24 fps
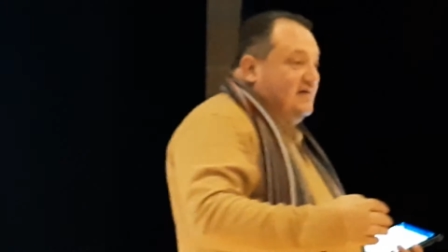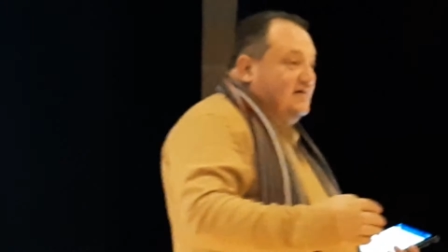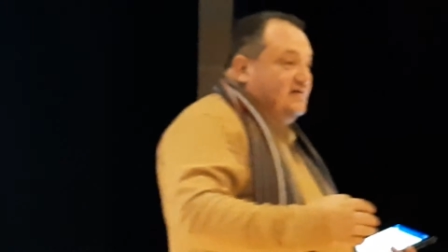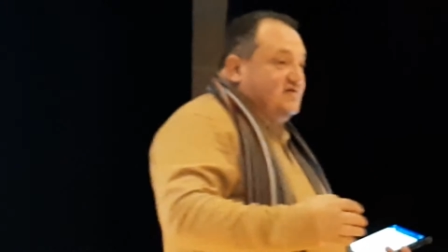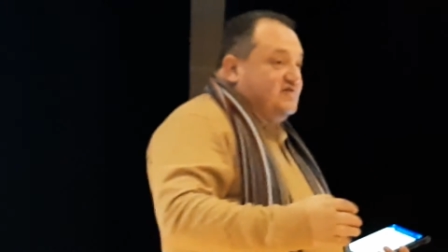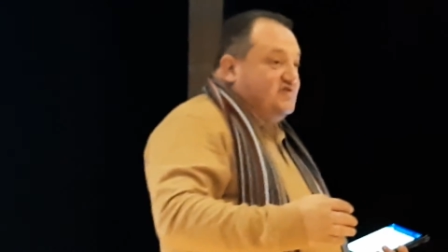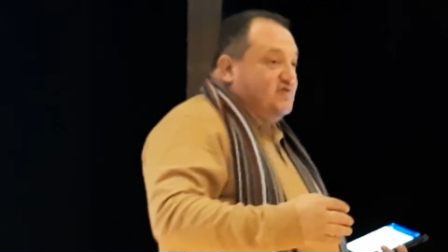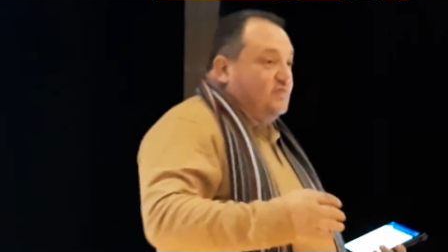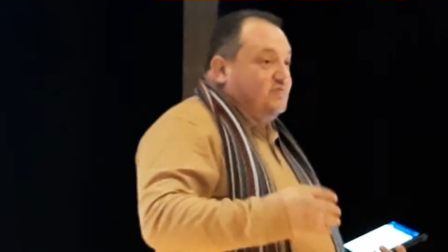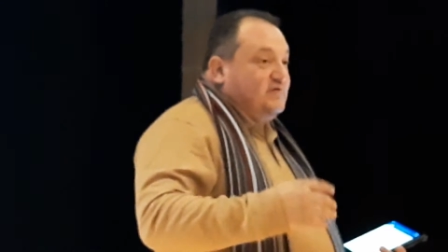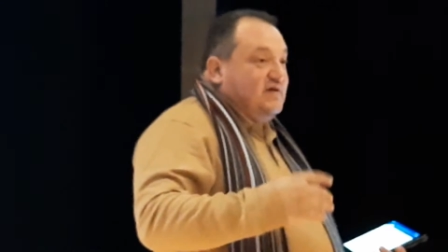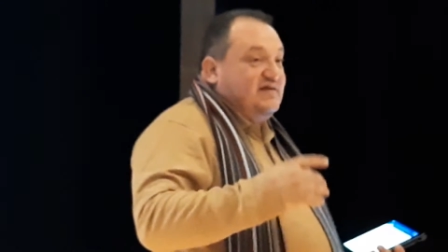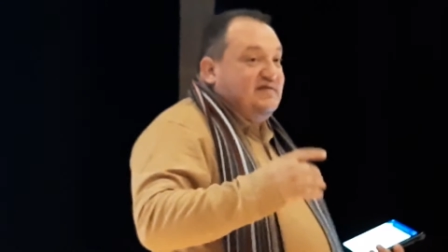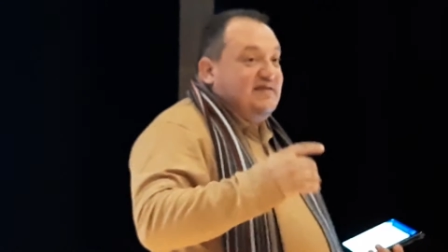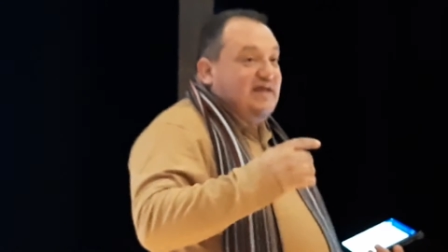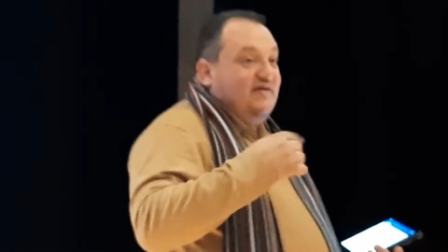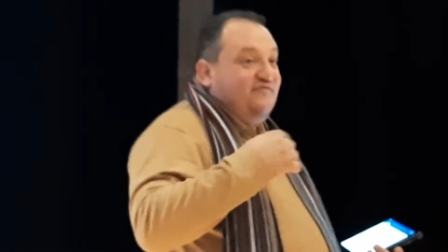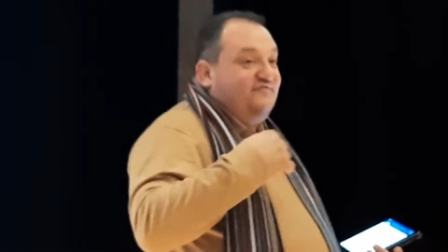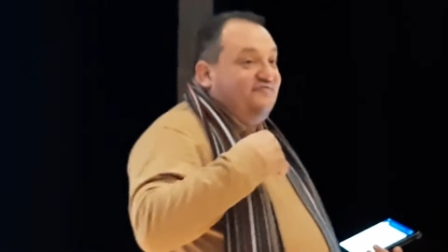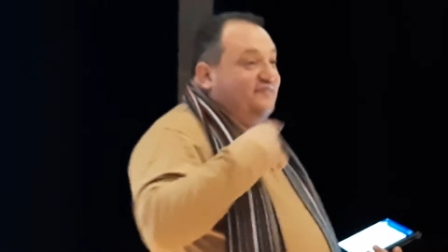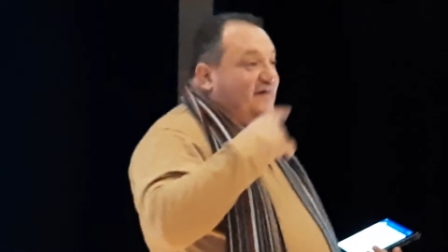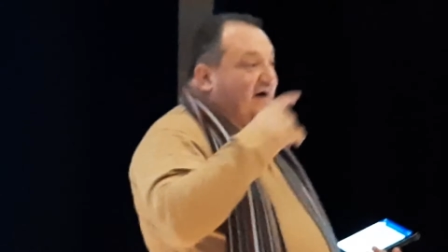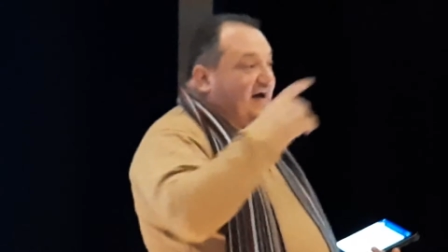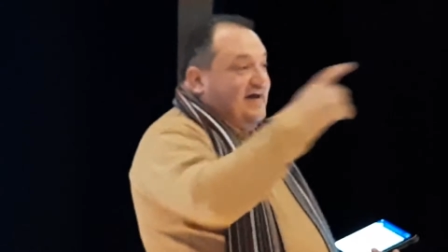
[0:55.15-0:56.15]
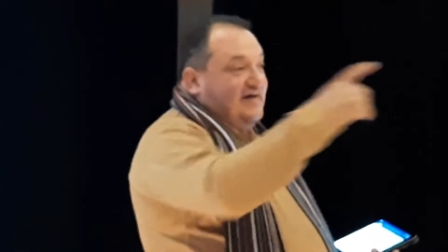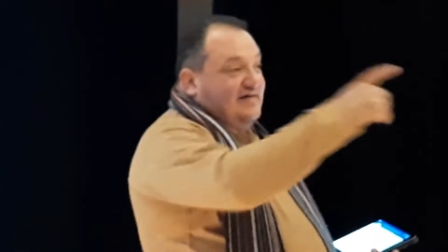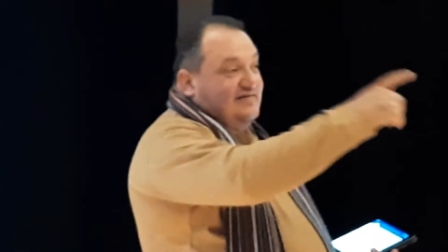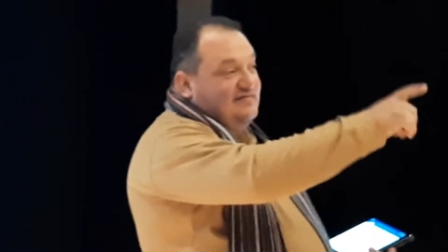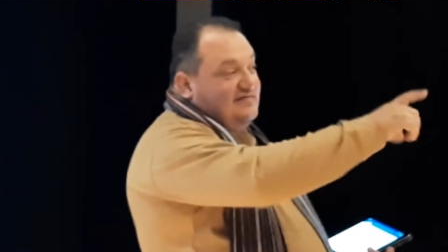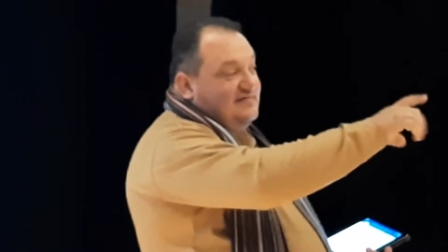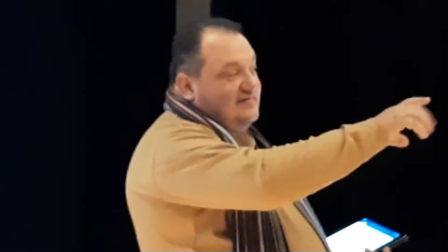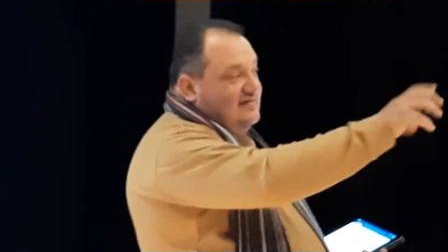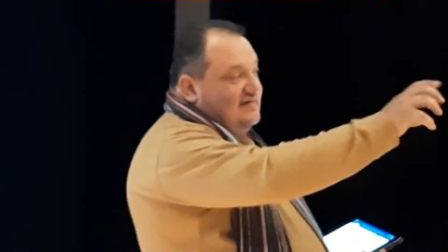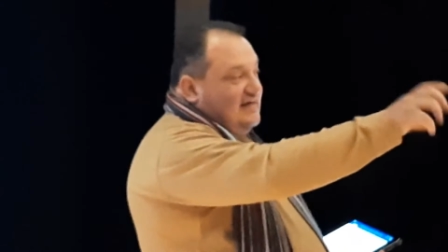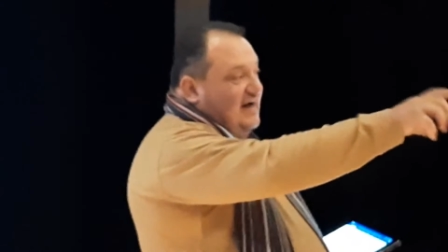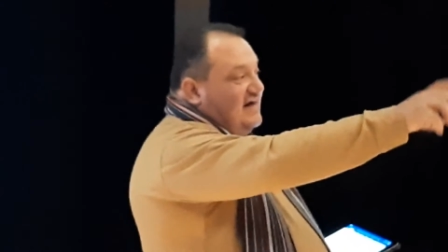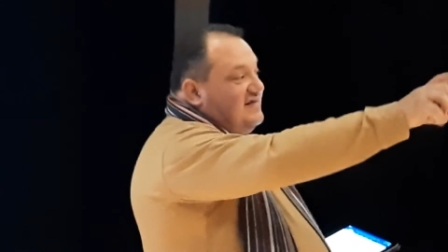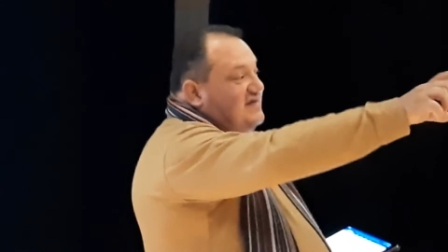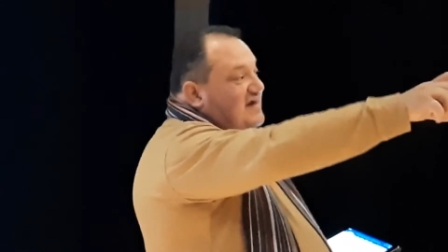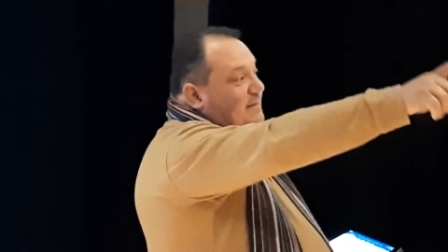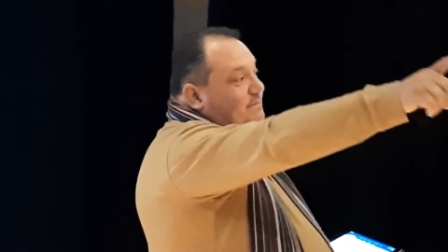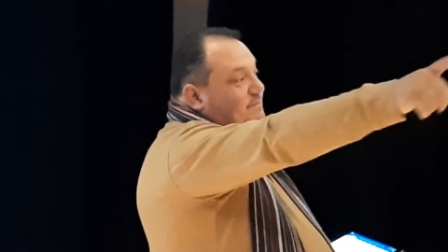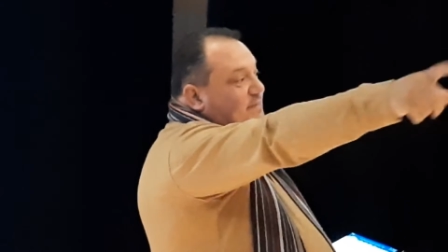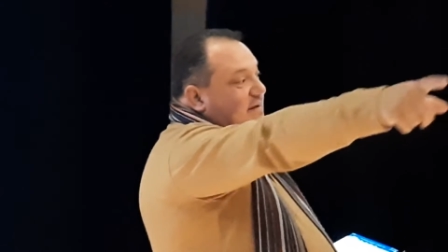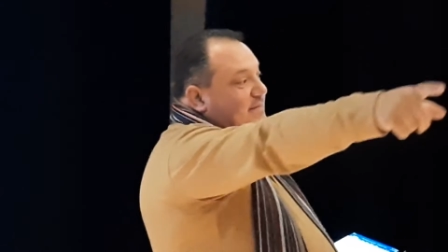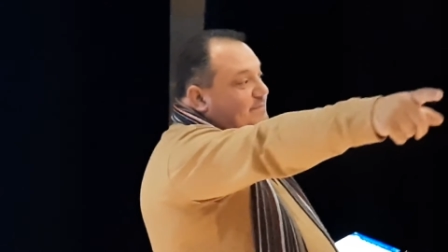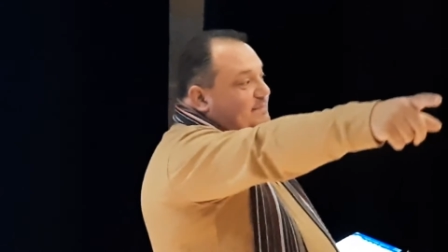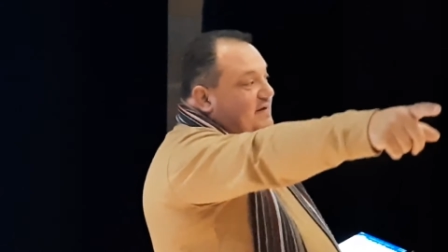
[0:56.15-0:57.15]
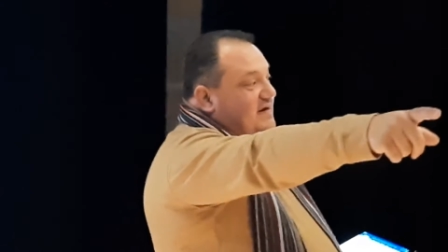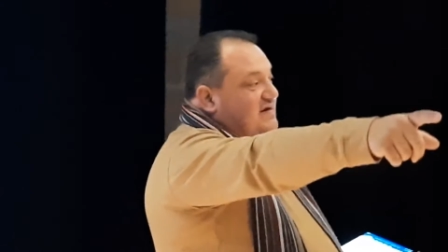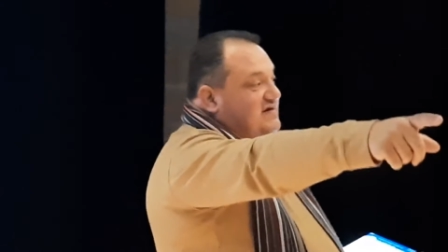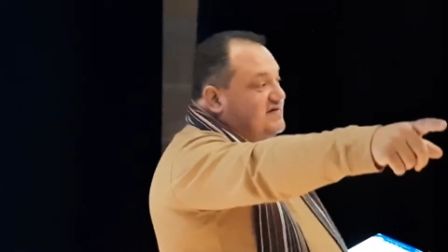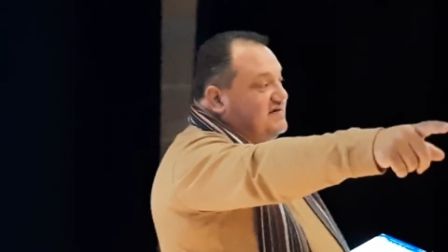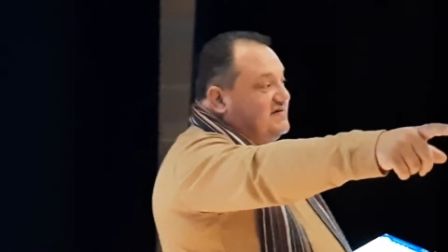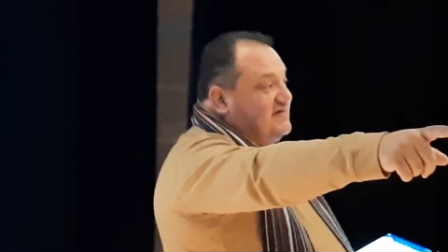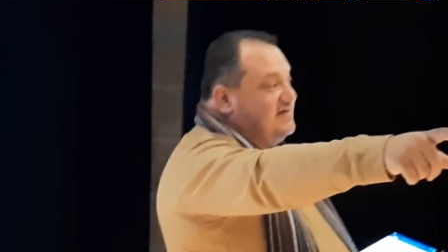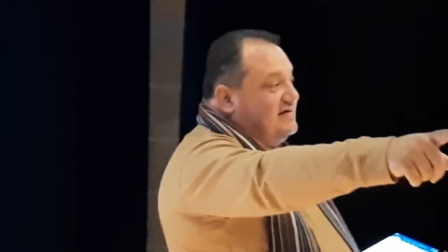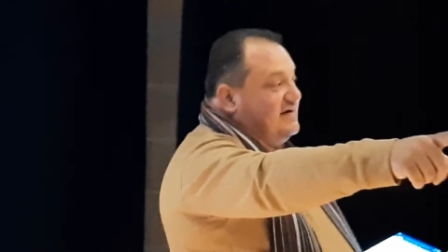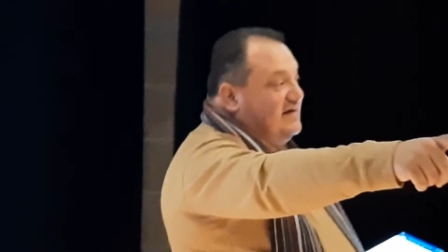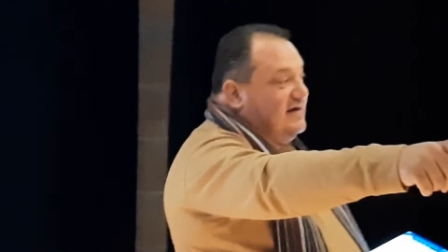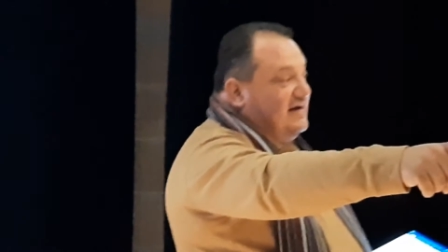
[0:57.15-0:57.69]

so that they fight other peoples